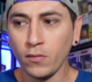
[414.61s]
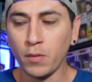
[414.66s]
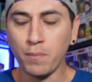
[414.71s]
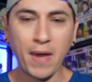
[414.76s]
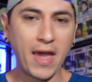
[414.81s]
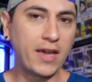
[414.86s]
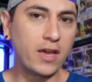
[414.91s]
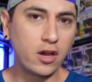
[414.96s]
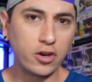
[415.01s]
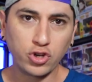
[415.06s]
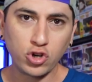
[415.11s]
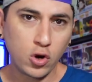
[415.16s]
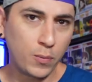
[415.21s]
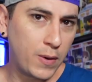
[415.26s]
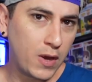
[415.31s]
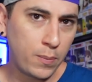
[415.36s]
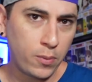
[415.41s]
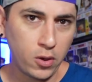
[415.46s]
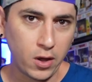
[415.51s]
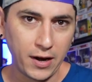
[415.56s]
making sure
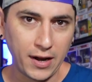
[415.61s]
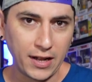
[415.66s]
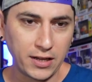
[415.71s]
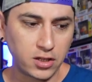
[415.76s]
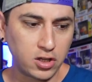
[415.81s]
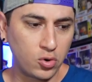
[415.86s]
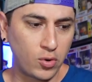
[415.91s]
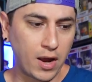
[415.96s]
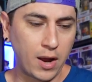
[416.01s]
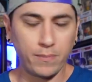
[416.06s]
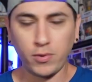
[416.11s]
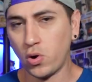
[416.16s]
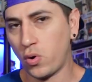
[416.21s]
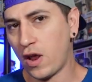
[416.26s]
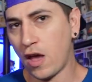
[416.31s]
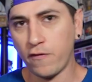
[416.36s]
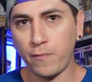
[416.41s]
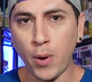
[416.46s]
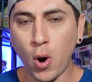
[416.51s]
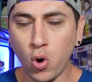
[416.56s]
people on Instagram don't
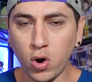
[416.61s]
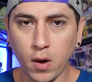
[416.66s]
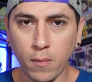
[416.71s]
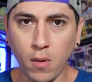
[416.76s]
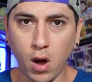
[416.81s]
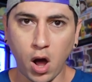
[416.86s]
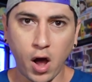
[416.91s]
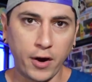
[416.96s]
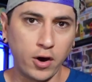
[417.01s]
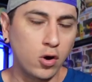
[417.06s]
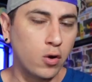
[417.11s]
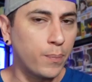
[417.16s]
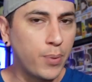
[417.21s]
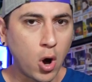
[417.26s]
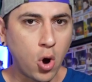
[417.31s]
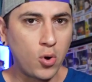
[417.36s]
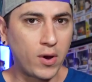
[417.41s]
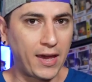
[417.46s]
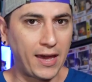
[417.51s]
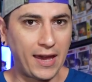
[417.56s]
have Pokemon or
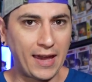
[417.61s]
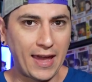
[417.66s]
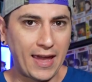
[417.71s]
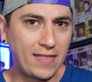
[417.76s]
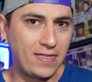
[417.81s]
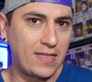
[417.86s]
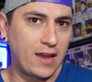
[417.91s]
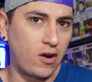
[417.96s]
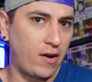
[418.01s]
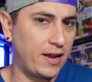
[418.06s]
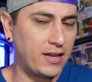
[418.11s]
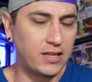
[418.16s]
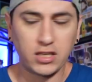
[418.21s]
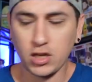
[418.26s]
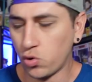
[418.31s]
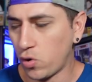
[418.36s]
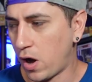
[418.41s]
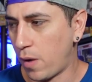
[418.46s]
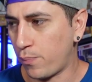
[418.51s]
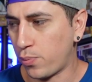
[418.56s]
Pokey in their
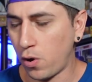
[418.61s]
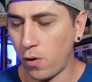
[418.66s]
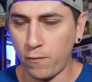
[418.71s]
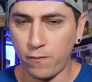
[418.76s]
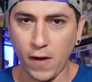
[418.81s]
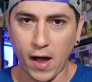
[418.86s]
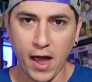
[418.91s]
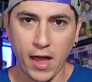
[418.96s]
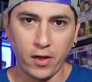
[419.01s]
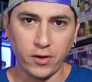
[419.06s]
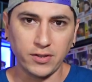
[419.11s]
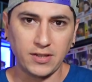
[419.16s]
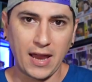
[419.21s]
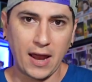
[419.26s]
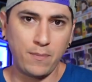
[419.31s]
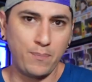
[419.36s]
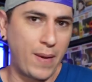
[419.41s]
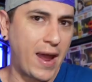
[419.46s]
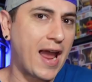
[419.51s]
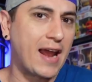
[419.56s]
Instagram profiles
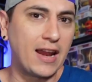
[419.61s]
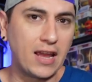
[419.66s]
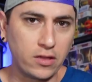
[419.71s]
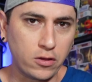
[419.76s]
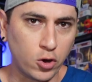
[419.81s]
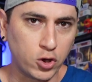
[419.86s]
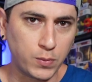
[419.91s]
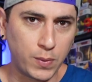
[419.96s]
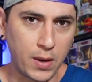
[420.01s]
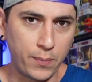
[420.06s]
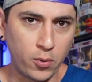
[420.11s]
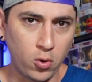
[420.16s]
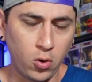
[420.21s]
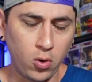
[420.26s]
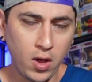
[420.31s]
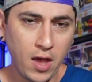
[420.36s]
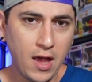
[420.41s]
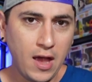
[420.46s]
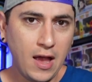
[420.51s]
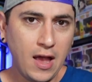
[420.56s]
and banning those
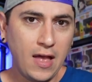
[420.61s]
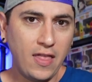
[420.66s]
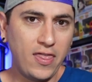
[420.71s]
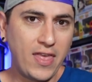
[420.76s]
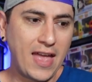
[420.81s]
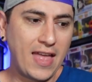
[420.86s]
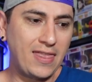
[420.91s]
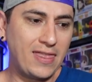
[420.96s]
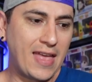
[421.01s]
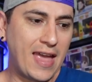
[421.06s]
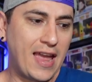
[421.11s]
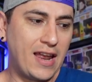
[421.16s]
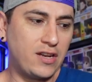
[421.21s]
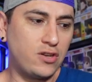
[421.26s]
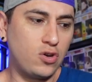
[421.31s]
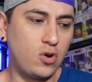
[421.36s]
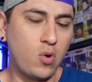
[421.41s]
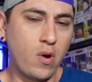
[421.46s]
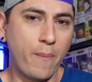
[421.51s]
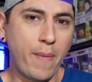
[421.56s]
people than they
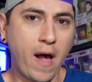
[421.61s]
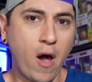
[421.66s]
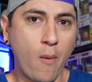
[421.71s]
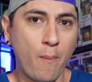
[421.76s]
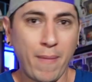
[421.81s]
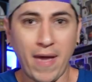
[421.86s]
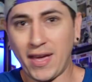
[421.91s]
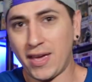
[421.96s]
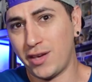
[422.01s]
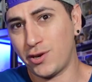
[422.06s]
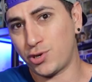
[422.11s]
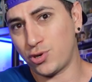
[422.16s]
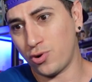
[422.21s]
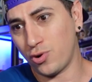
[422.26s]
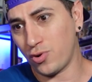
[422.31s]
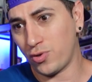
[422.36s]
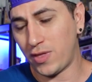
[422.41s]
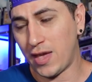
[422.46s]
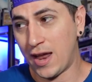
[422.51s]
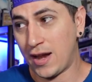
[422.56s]
do about making
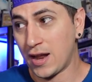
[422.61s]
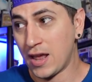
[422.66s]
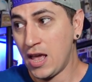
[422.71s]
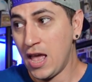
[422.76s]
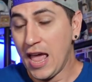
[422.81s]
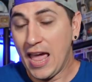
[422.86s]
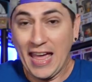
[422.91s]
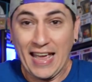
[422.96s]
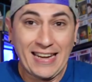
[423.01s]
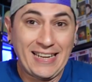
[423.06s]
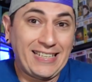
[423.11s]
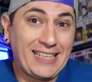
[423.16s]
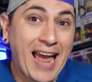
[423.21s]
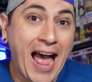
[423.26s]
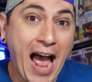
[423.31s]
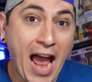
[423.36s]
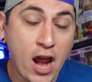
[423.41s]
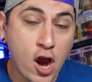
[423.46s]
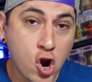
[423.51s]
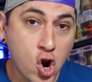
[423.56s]
sure that
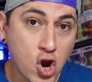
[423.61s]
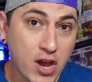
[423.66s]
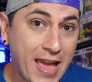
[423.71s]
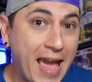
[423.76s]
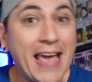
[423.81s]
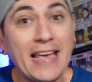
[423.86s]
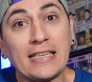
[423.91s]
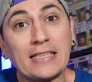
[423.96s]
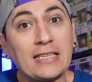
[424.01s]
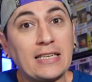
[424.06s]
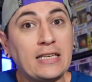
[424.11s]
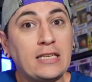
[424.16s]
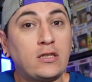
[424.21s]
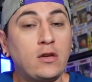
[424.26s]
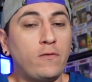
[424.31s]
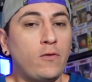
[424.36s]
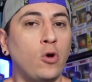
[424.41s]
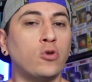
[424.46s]
entire cases of